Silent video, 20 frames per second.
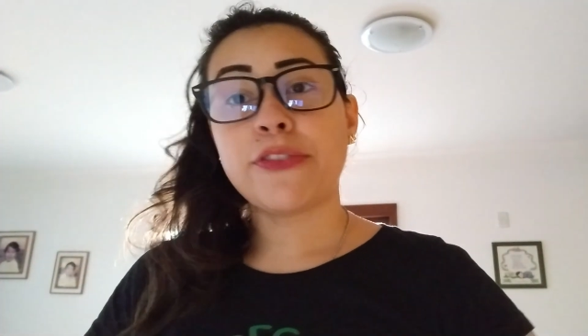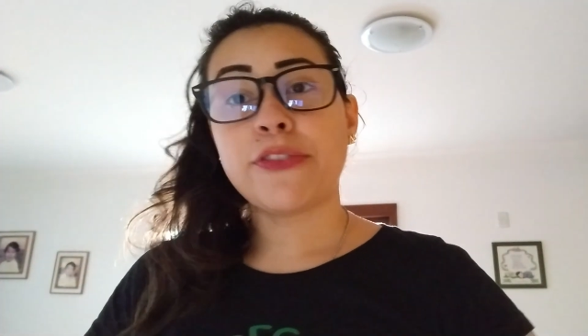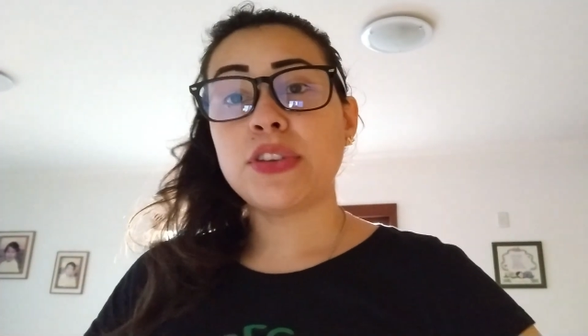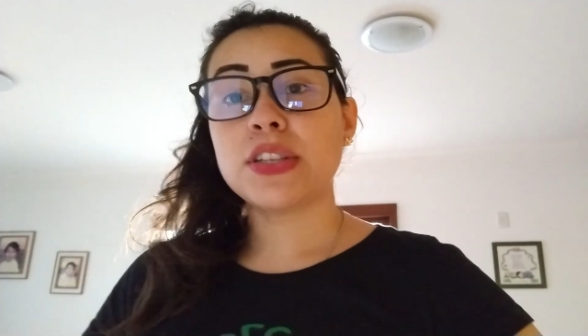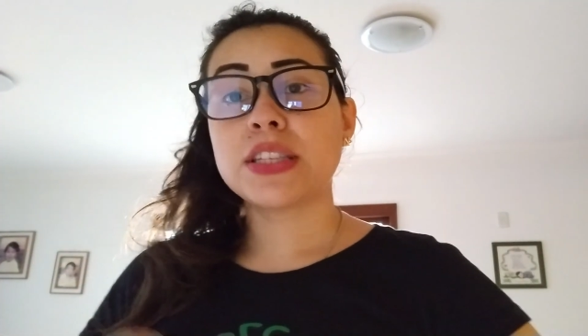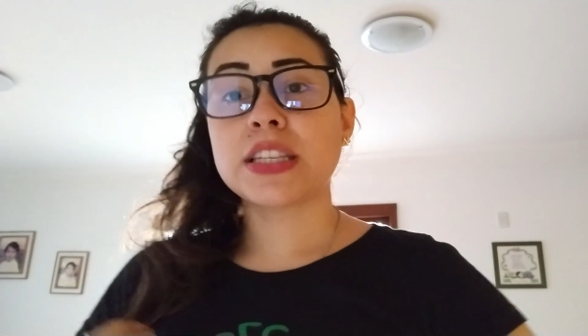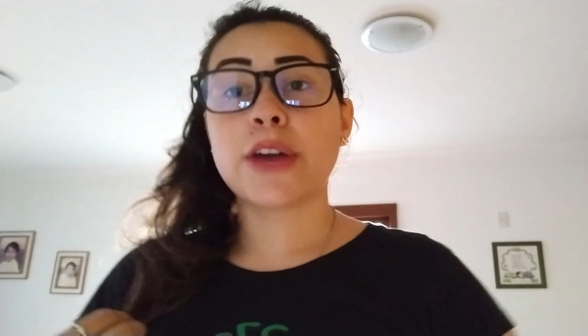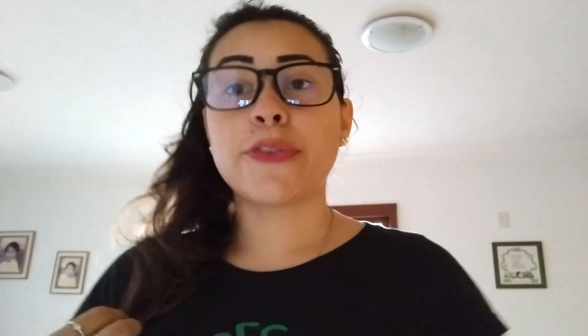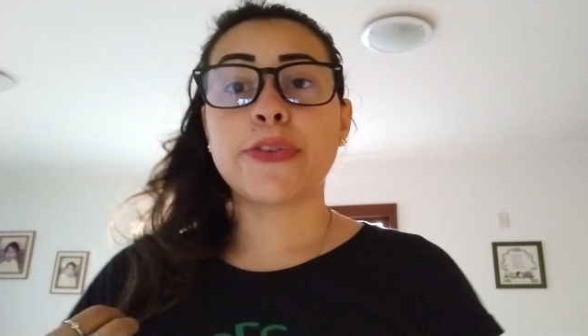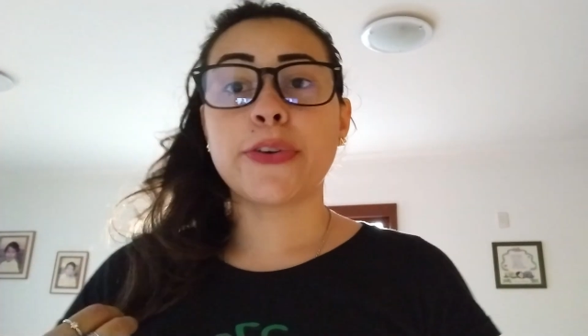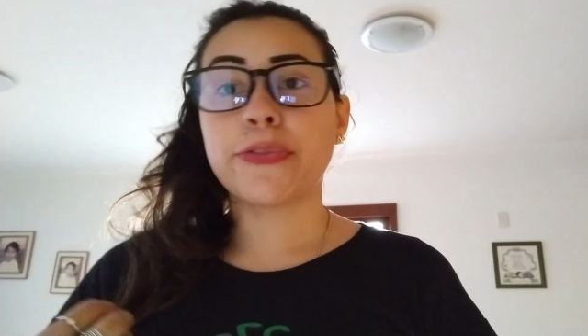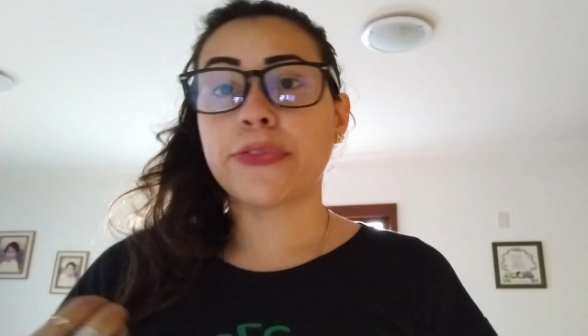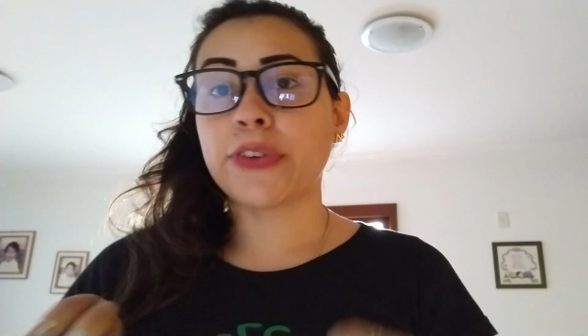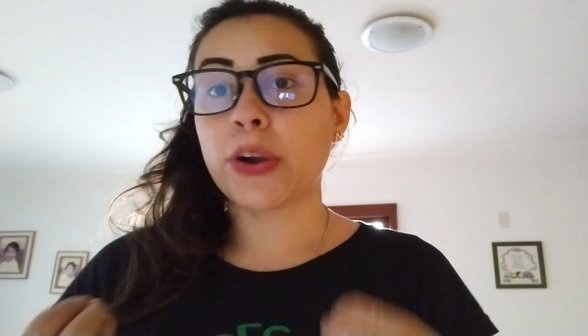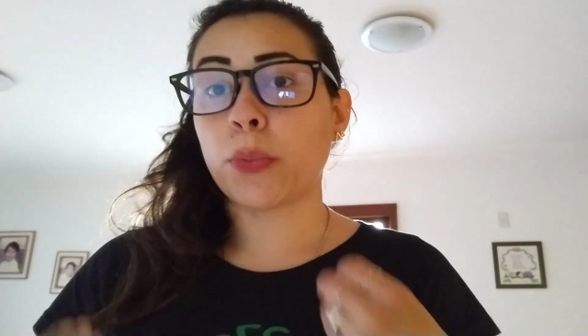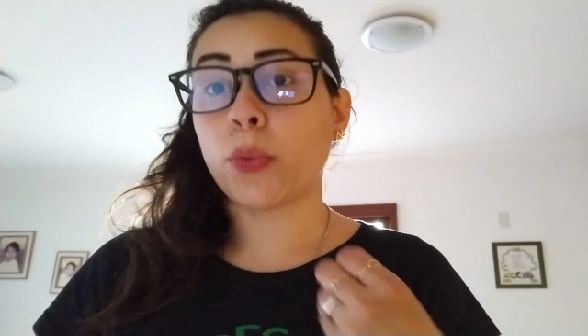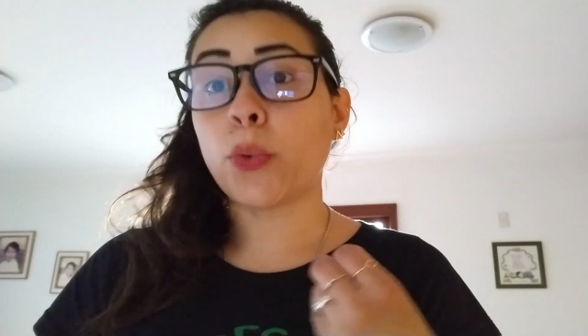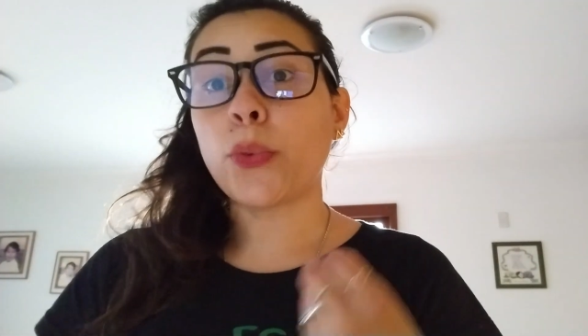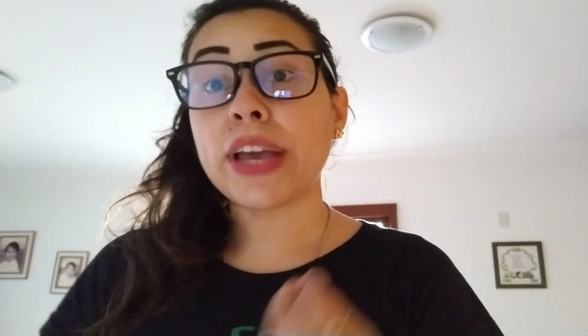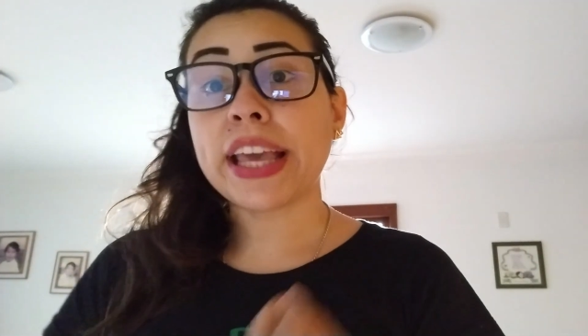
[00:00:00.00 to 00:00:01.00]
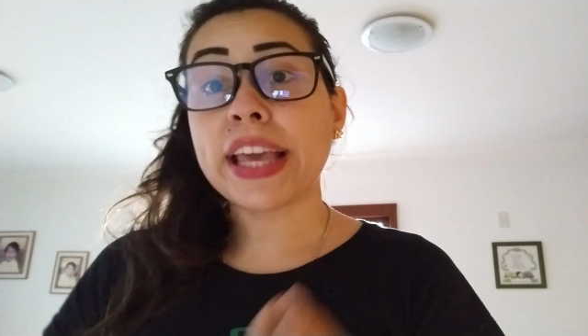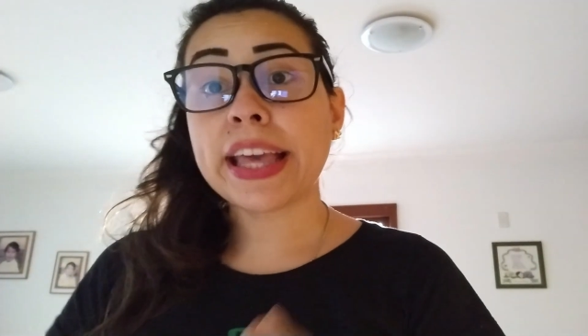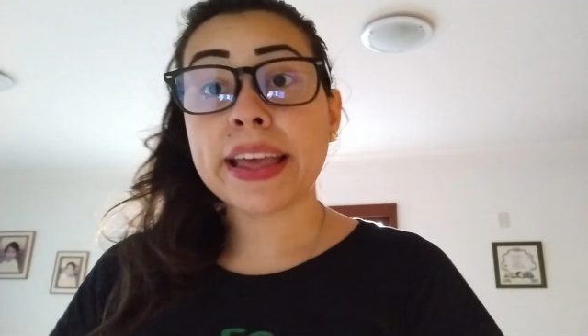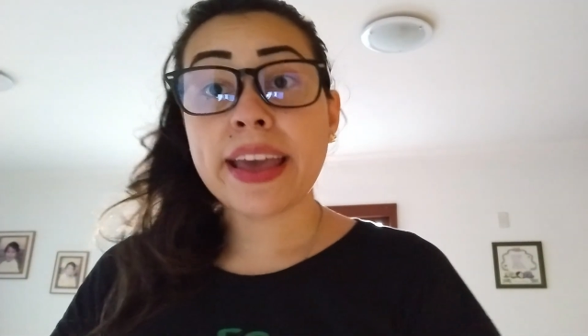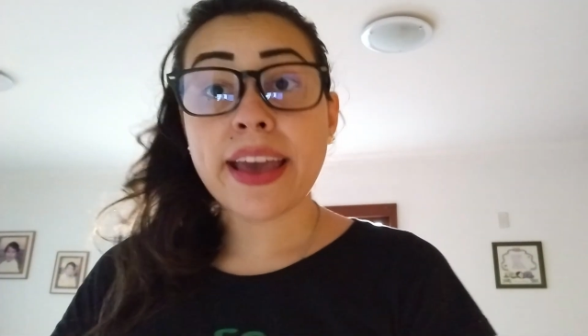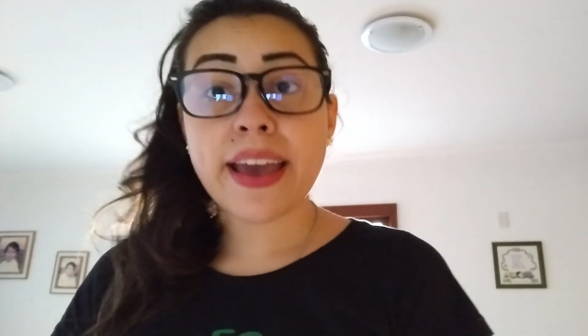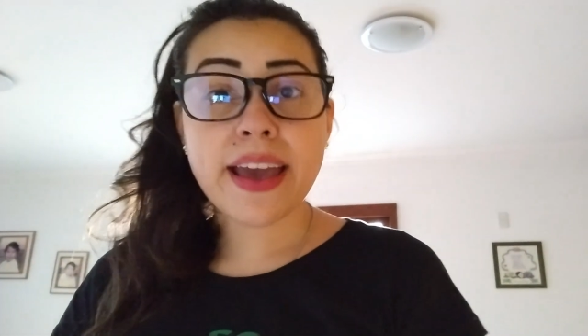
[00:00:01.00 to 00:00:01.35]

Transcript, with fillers: if you suffer from weak